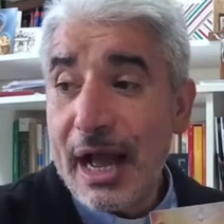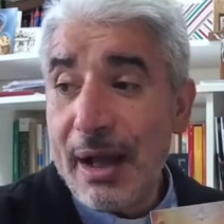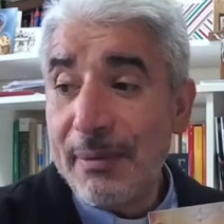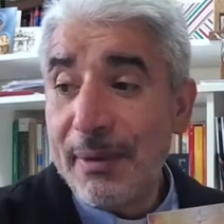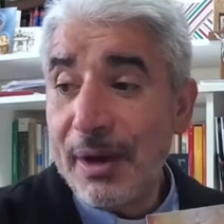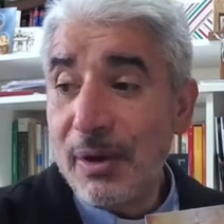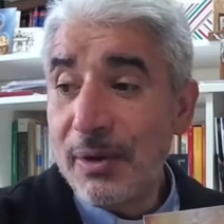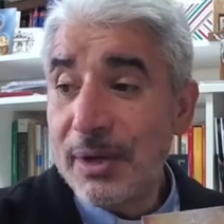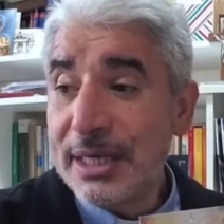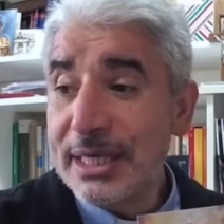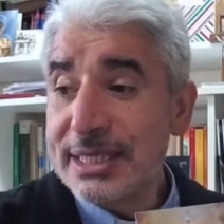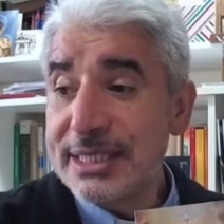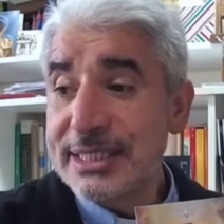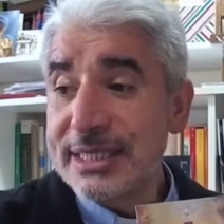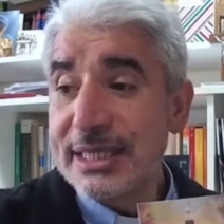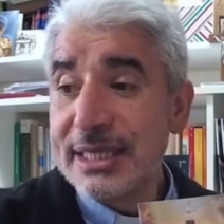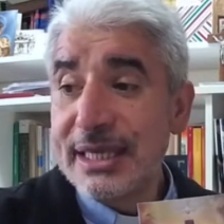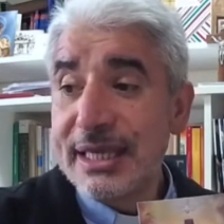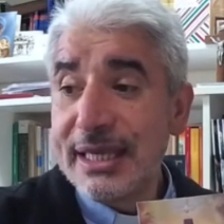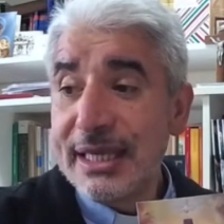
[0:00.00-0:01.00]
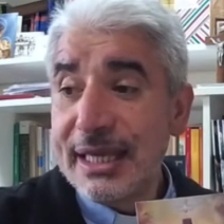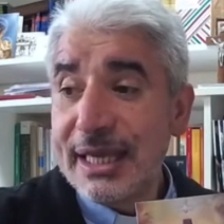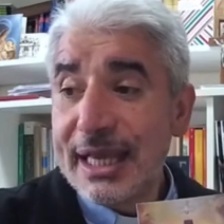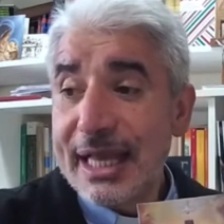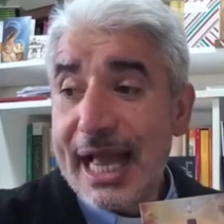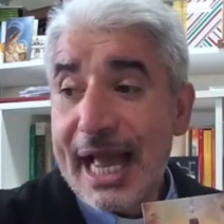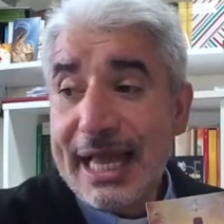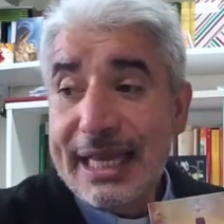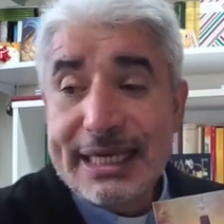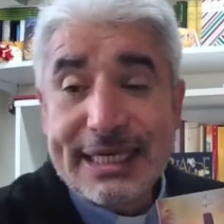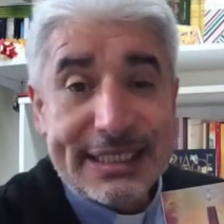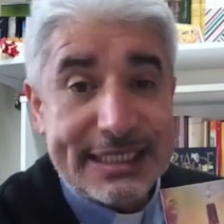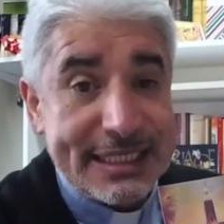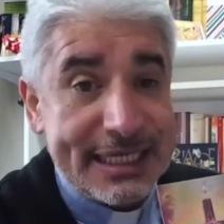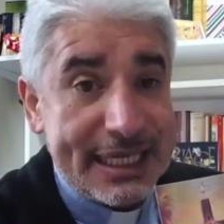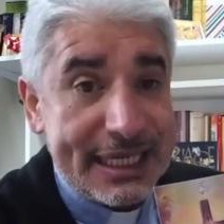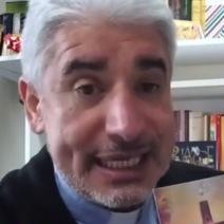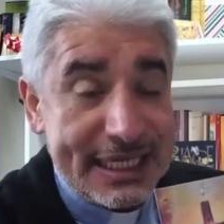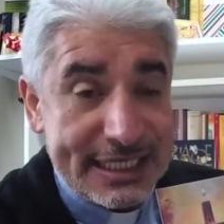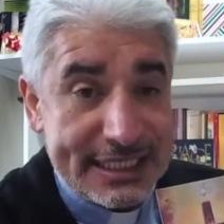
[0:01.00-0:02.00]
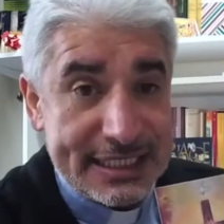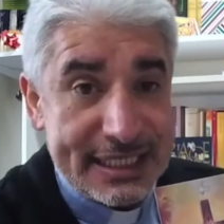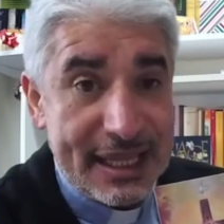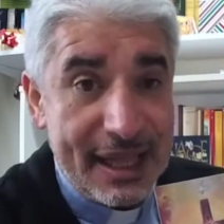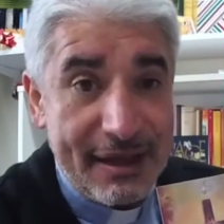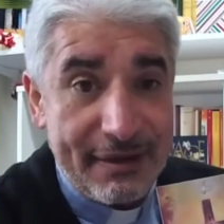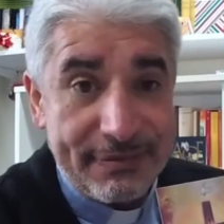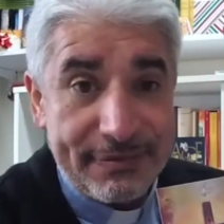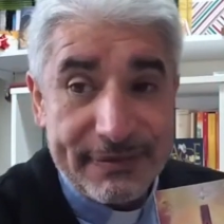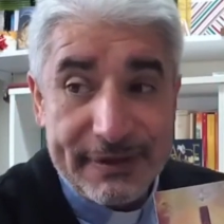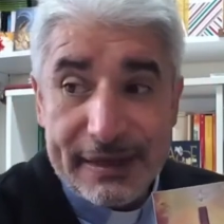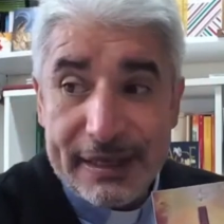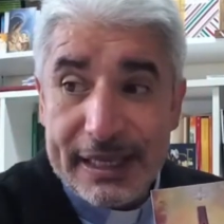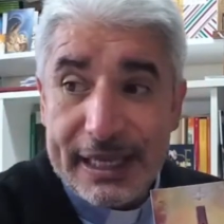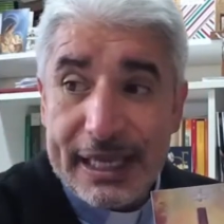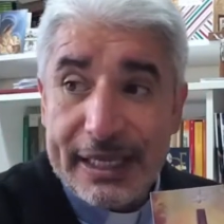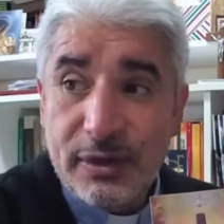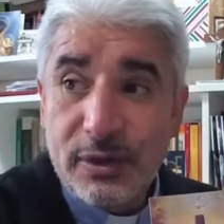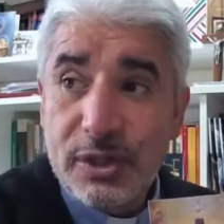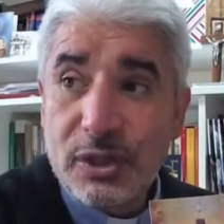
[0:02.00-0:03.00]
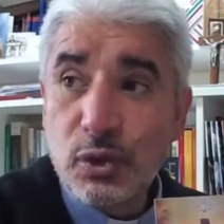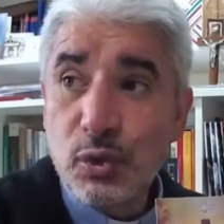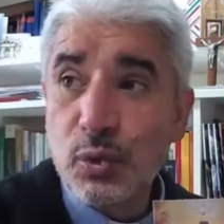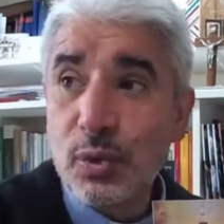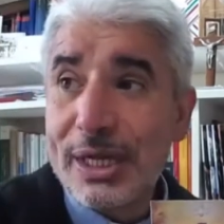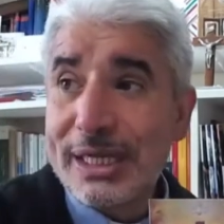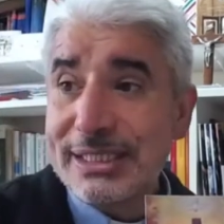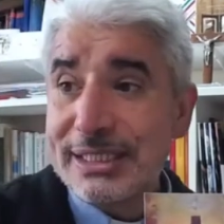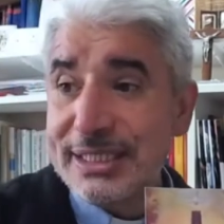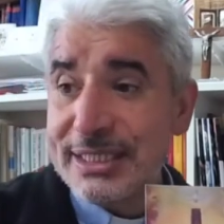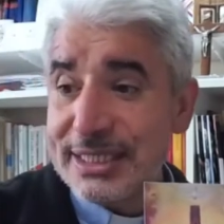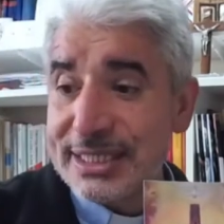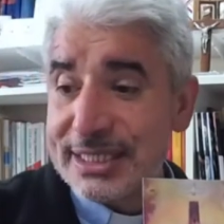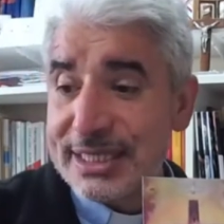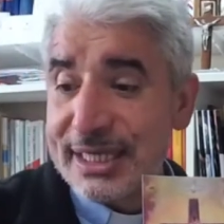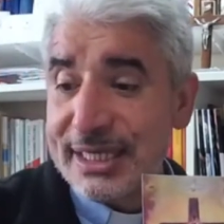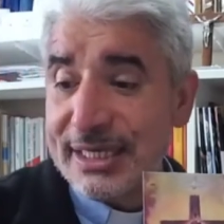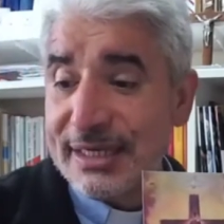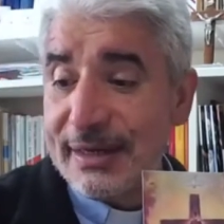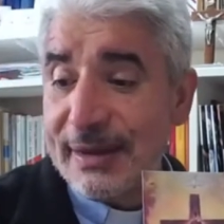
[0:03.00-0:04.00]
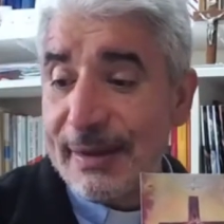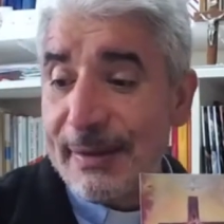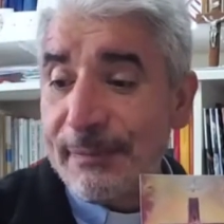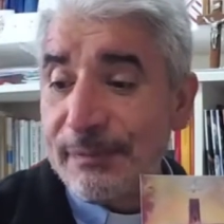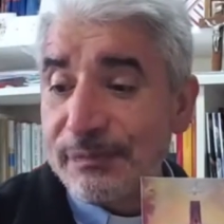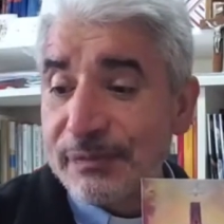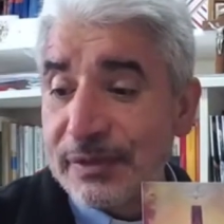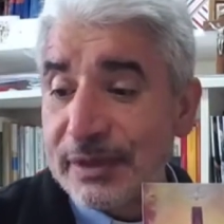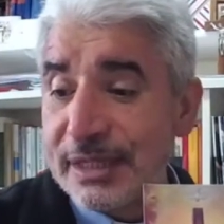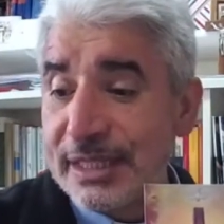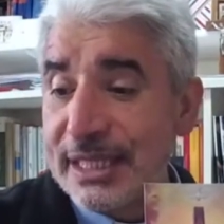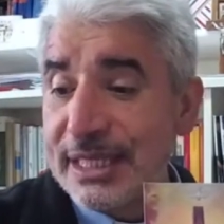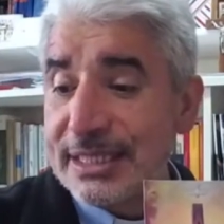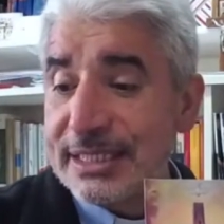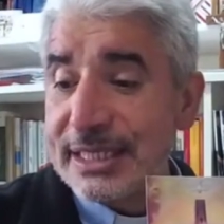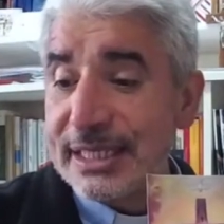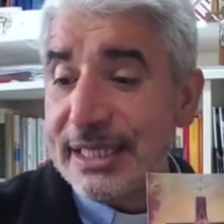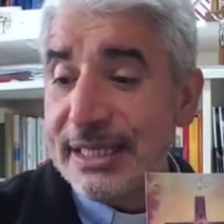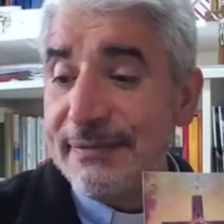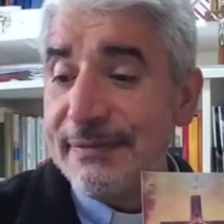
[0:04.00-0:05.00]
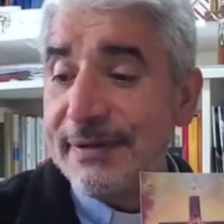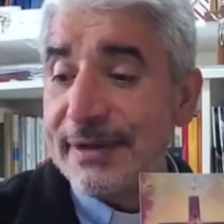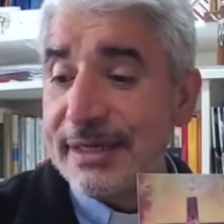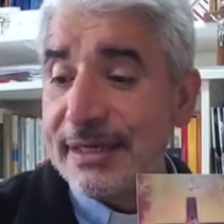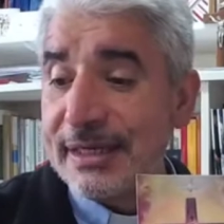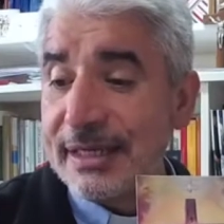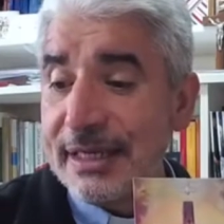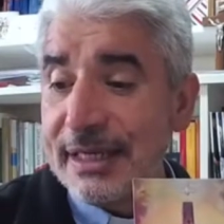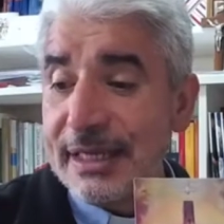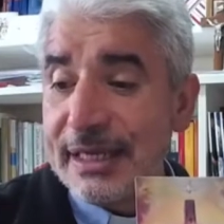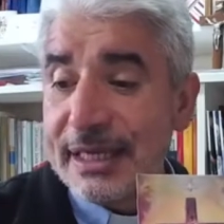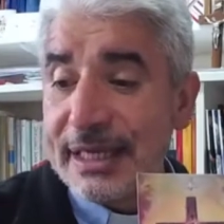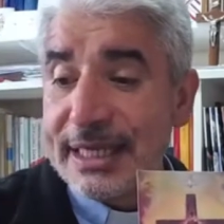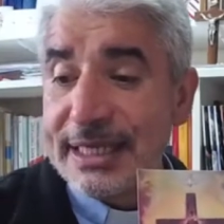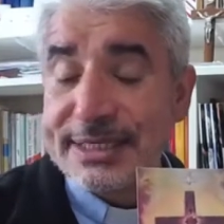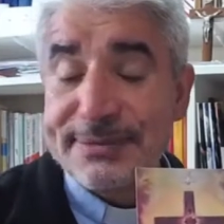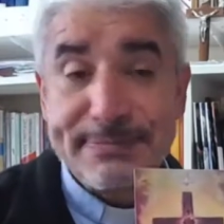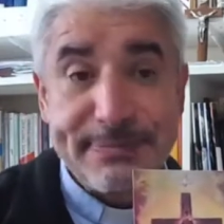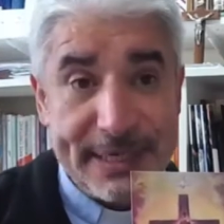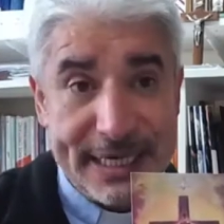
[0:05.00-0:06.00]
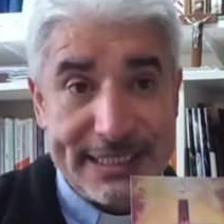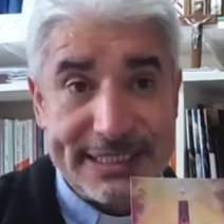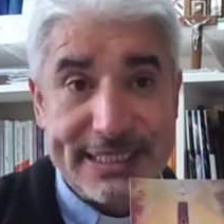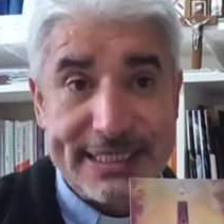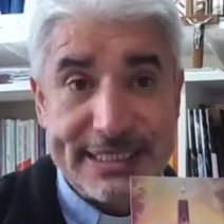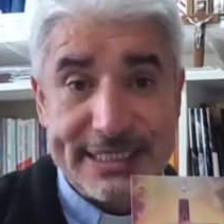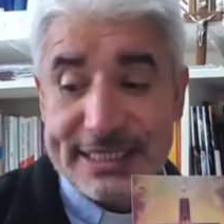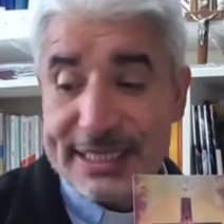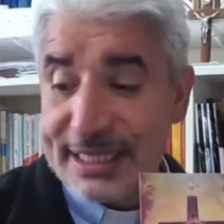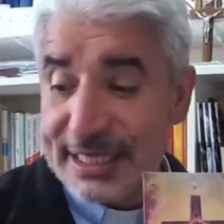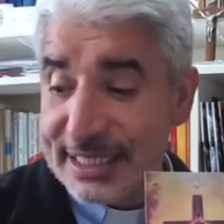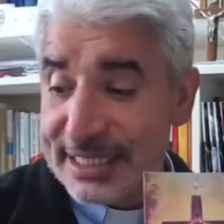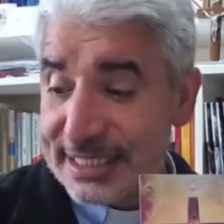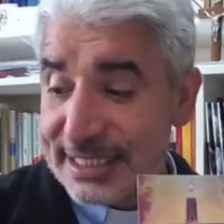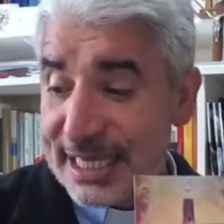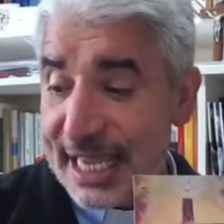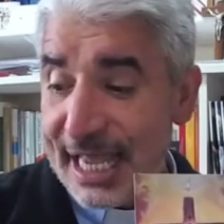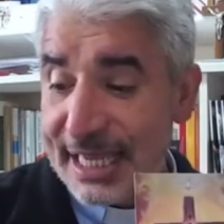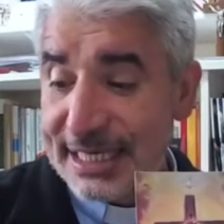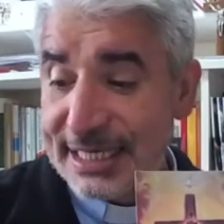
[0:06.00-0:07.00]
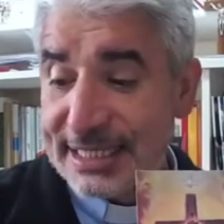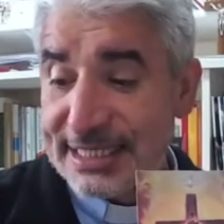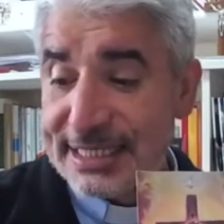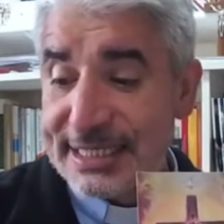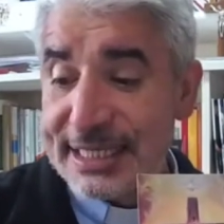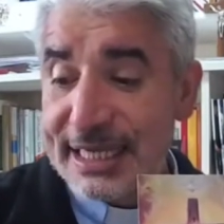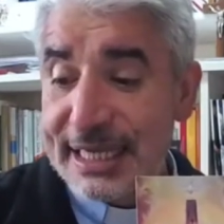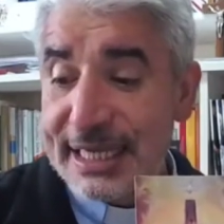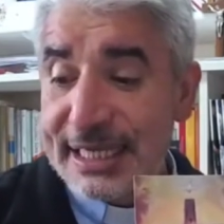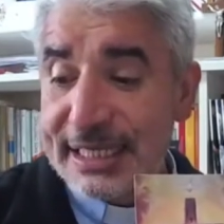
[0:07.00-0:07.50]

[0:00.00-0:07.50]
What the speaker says: about his kindness and his love, in order to understand this, even his presence and his kindness.